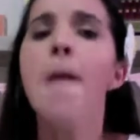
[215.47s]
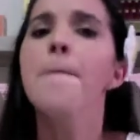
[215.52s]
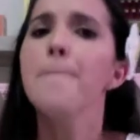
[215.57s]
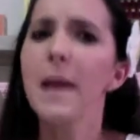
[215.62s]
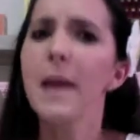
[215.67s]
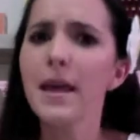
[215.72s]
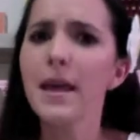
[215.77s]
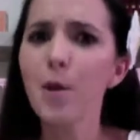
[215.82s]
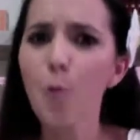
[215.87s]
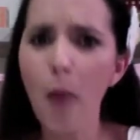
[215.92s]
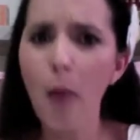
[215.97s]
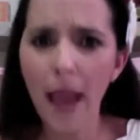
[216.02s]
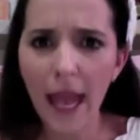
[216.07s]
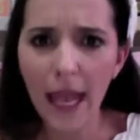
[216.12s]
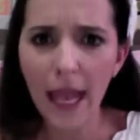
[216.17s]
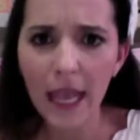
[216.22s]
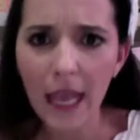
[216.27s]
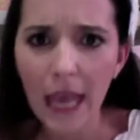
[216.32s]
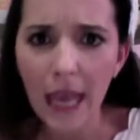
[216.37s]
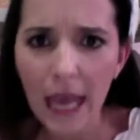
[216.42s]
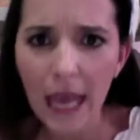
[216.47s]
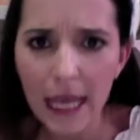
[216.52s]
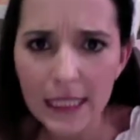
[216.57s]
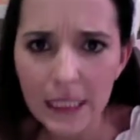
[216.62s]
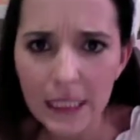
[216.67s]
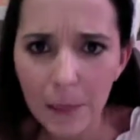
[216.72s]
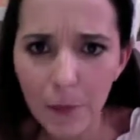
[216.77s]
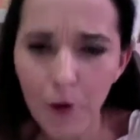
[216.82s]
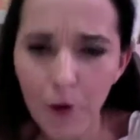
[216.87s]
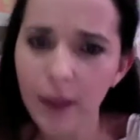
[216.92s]
By the way,
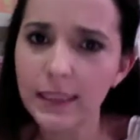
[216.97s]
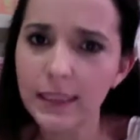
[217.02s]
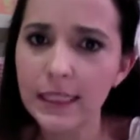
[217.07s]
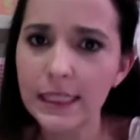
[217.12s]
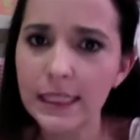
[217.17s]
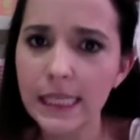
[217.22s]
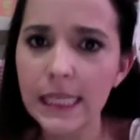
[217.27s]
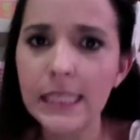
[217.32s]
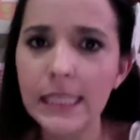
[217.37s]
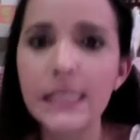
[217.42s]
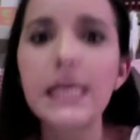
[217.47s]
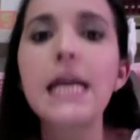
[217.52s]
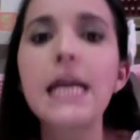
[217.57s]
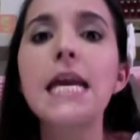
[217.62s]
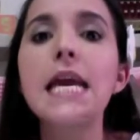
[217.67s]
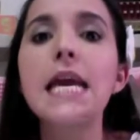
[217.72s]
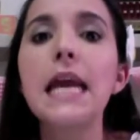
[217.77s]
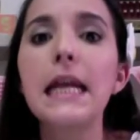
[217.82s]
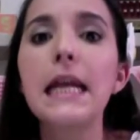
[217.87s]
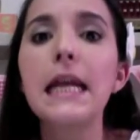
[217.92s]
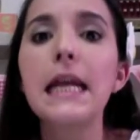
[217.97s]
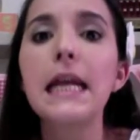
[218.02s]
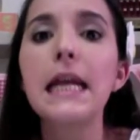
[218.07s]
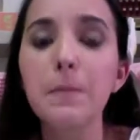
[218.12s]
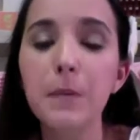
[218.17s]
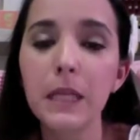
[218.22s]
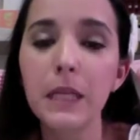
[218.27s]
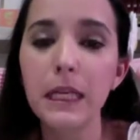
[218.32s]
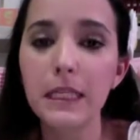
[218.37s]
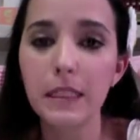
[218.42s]
Etsy parentheses, Etsy
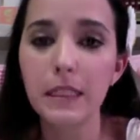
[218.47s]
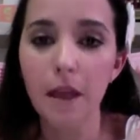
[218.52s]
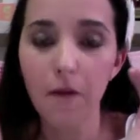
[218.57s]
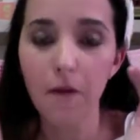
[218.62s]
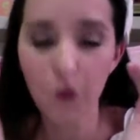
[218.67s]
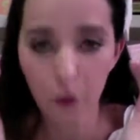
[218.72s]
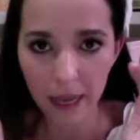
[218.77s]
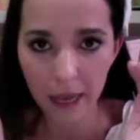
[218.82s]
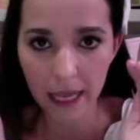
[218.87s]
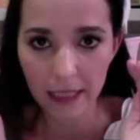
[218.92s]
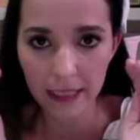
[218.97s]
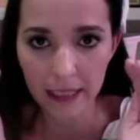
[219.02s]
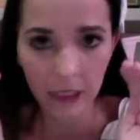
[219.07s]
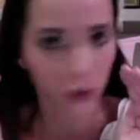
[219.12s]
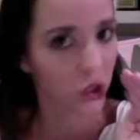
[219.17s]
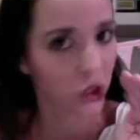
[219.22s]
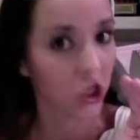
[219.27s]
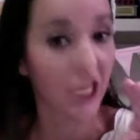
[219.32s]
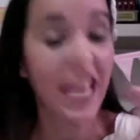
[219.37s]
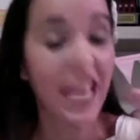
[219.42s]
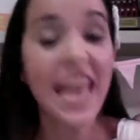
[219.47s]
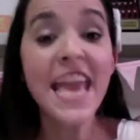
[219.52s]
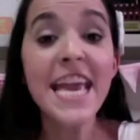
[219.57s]
please, if you're paying attention,